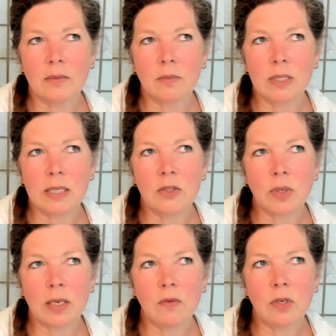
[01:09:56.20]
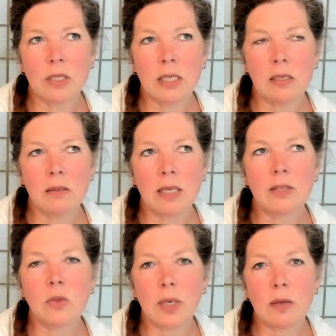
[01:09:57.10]
Was this 2014?
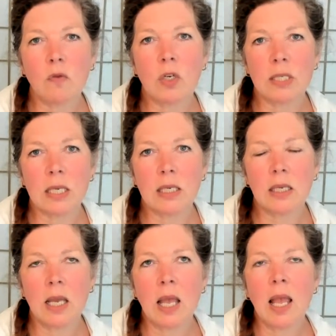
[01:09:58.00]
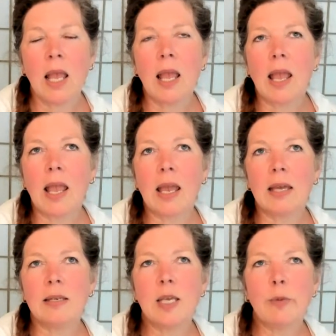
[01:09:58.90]
Yeah, 2014.
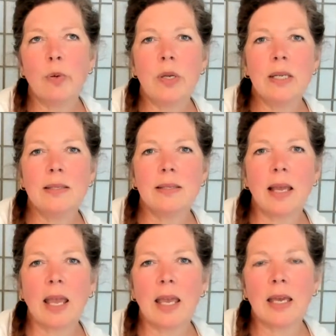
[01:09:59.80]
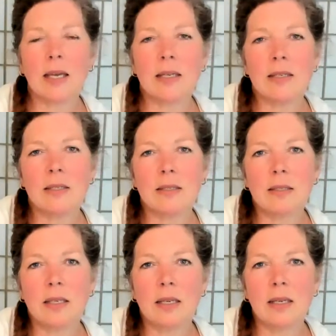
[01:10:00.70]
And he put his hand
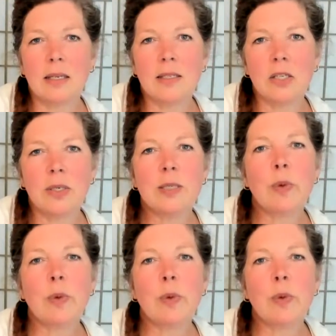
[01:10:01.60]
into his